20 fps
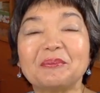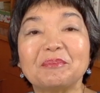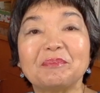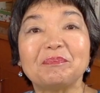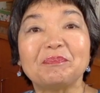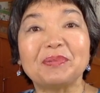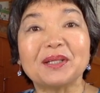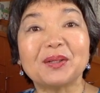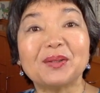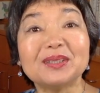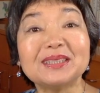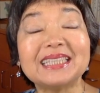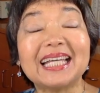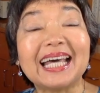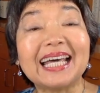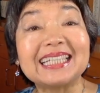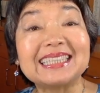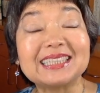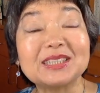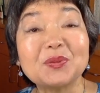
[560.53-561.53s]
because
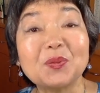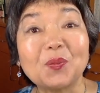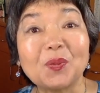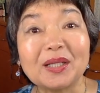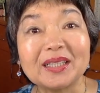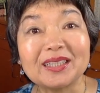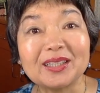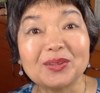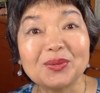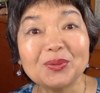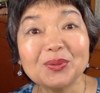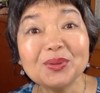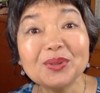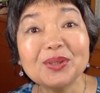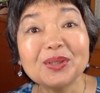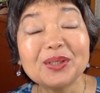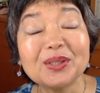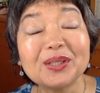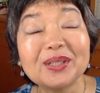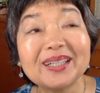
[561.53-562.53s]
I just wanted to
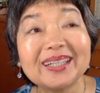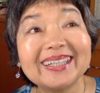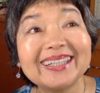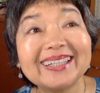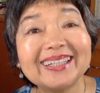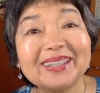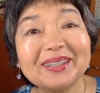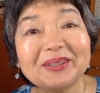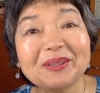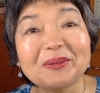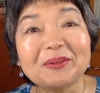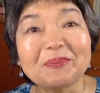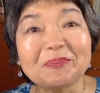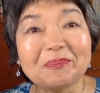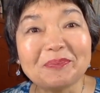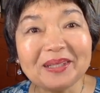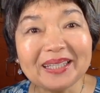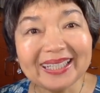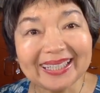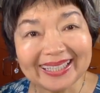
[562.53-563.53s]

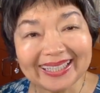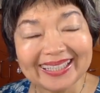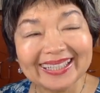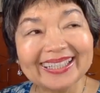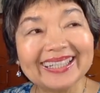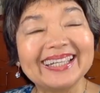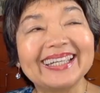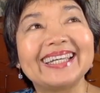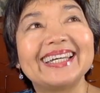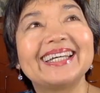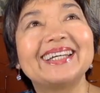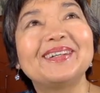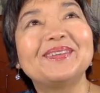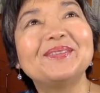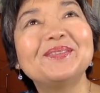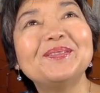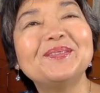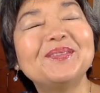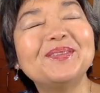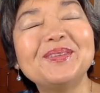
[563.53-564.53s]
be,
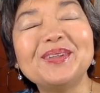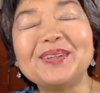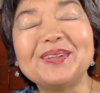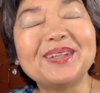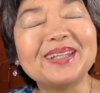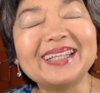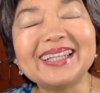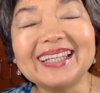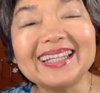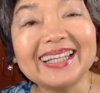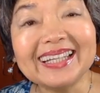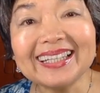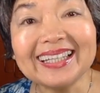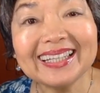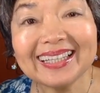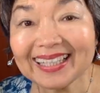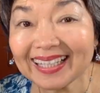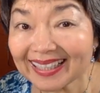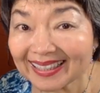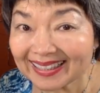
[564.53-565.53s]

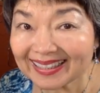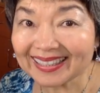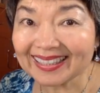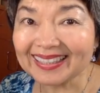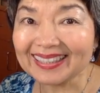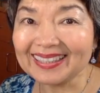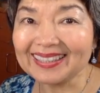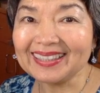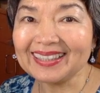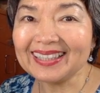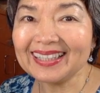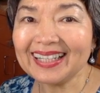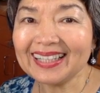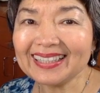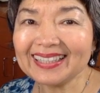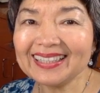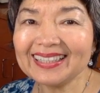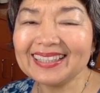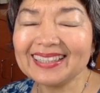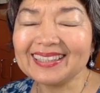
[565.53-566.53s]
not, not,
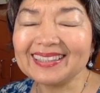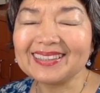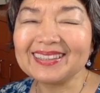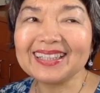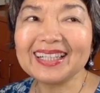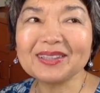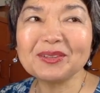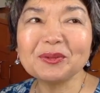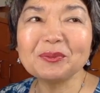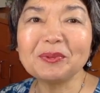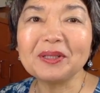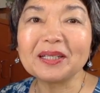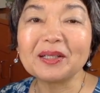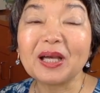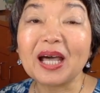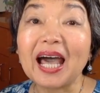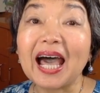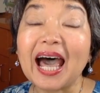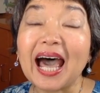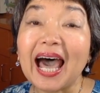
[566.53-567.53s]
not to be.
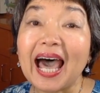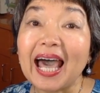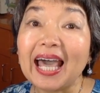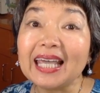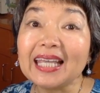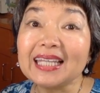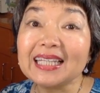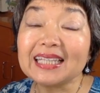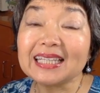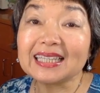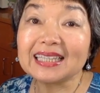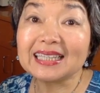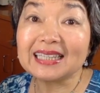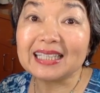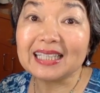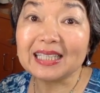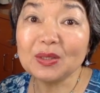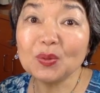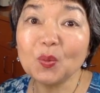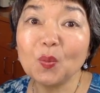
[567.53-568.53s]
I
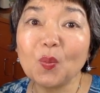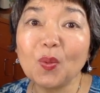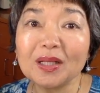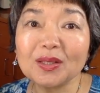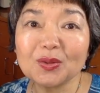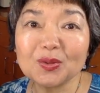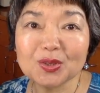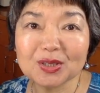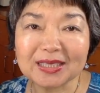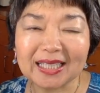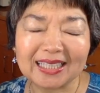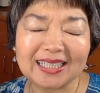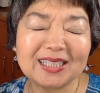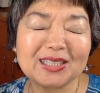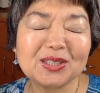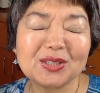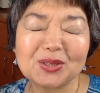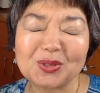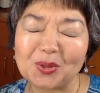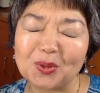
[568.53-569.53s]
didn't want to study
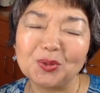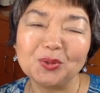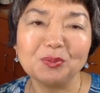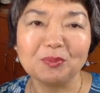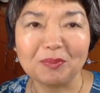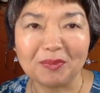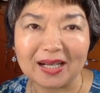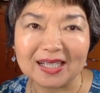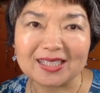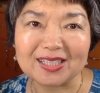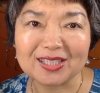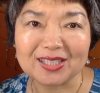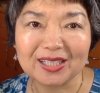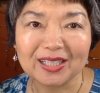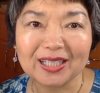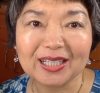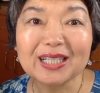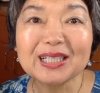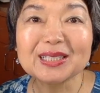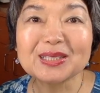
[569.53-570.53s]
so much.
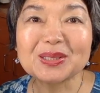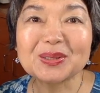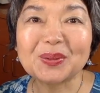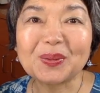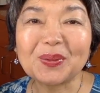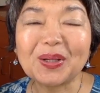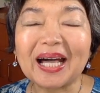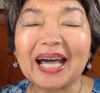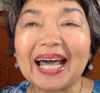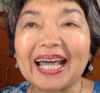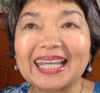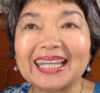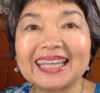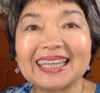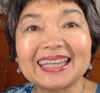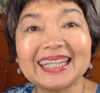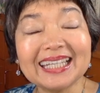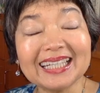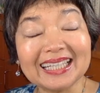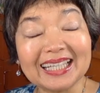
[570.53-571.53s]
So I
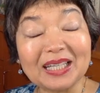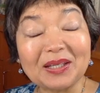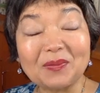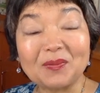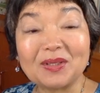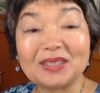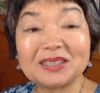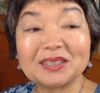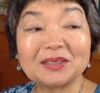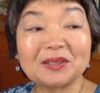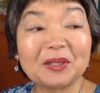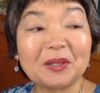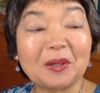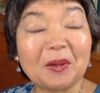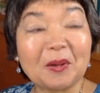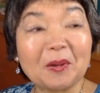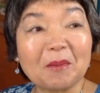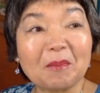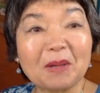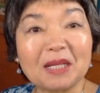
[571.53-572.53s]
think it was
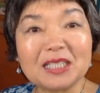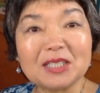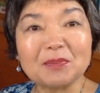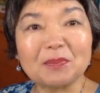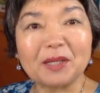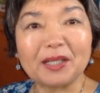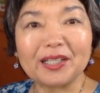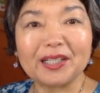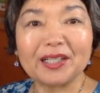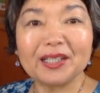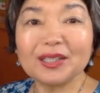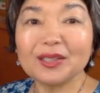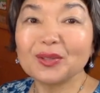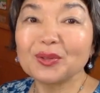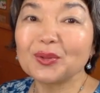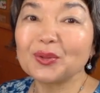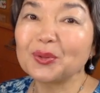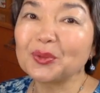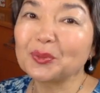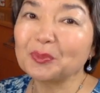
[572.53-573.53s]
much better
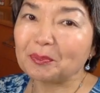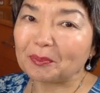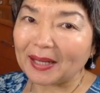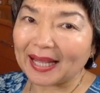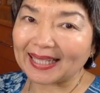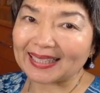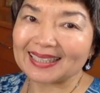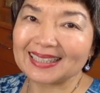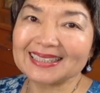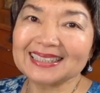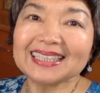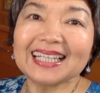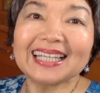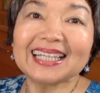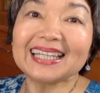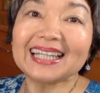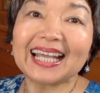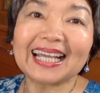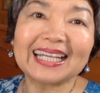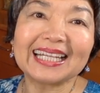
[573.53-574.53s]
to practice
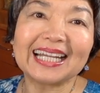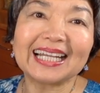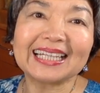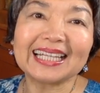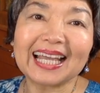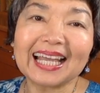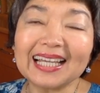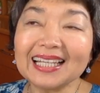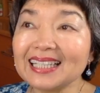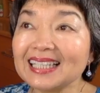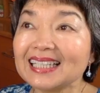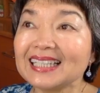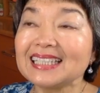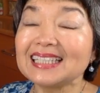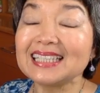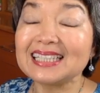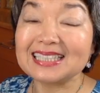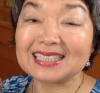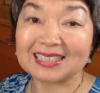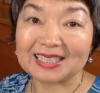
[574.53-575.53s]
Naginata
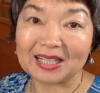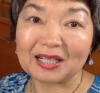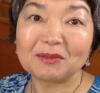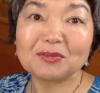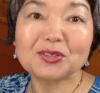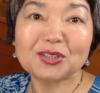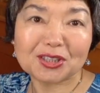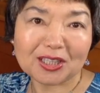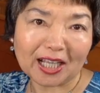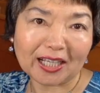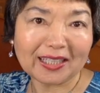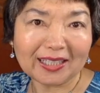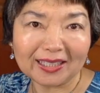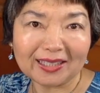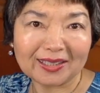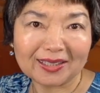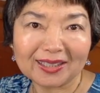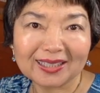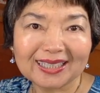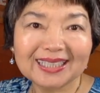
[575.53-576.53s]
instead of
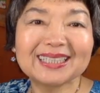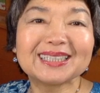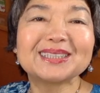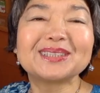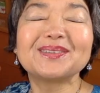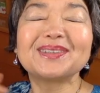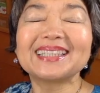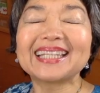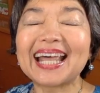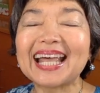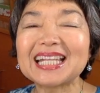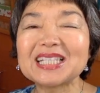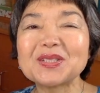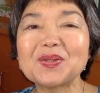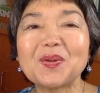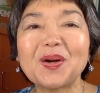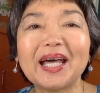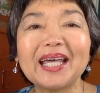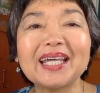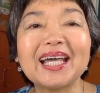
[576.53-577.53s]
studying. So that's
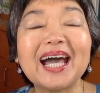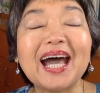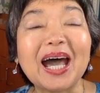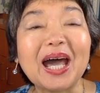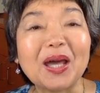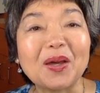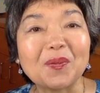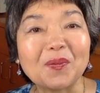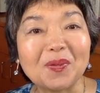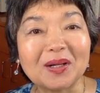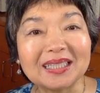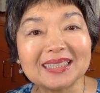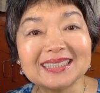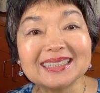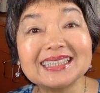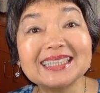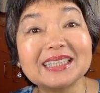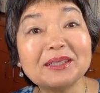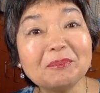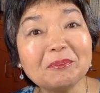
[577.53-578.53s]
why I was
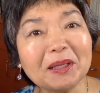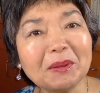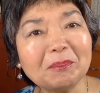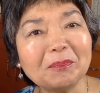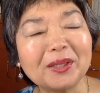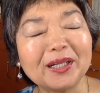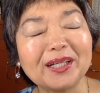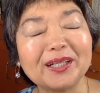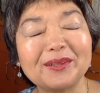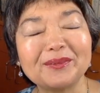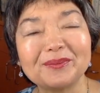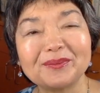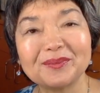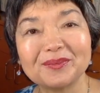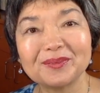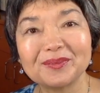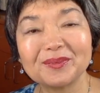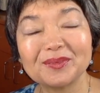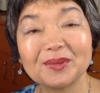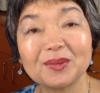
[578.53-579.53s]
the member.
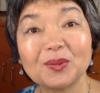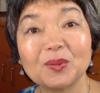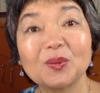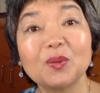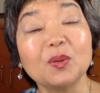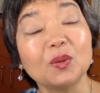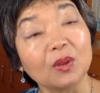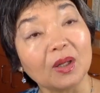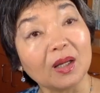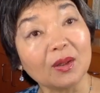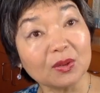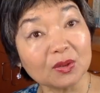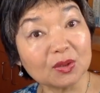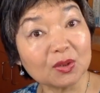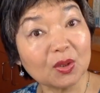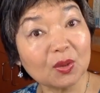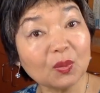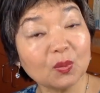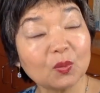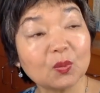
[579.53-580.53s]

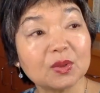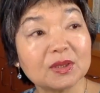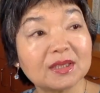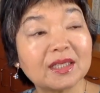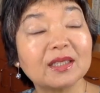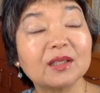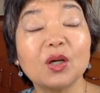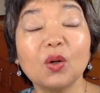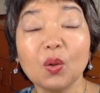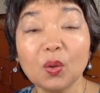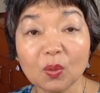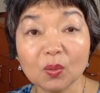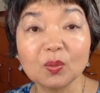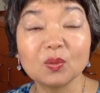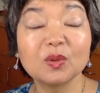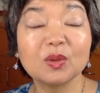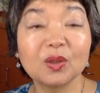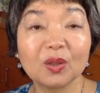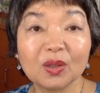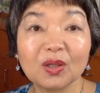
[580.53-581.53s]
So we said, oh,
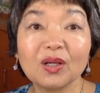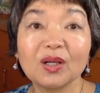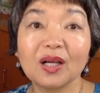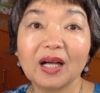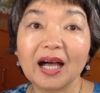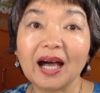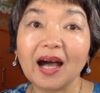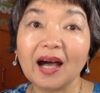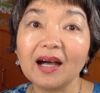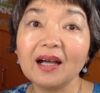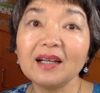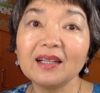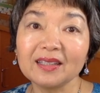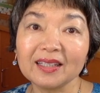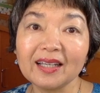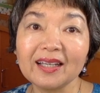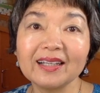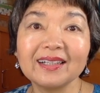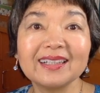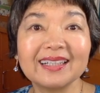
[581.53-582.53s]

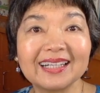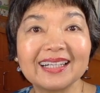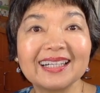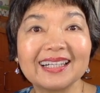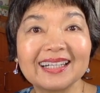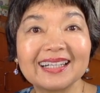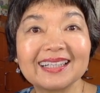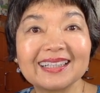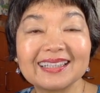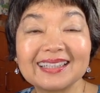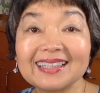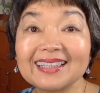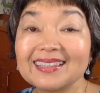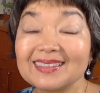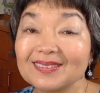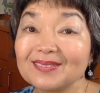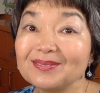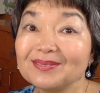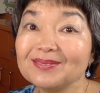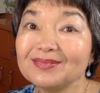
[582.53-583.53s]
yeah.
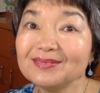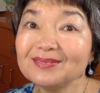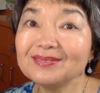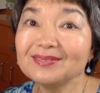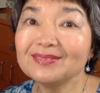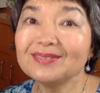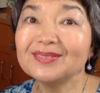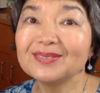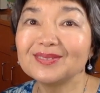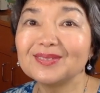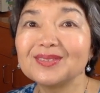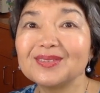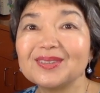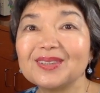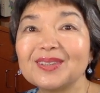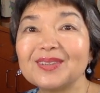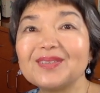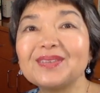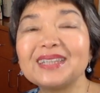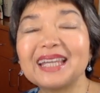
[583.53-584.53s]

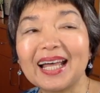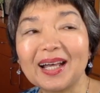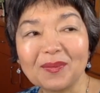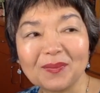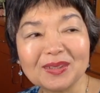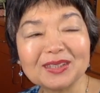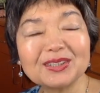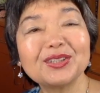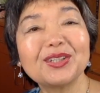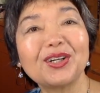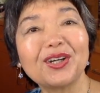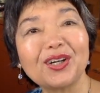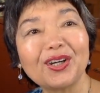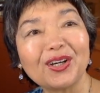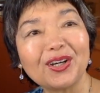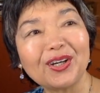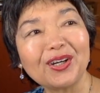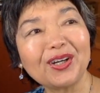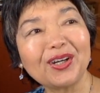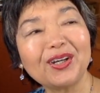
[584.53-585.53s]
Well, that was
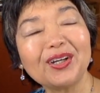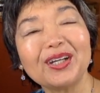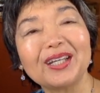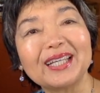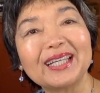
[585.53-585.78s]
her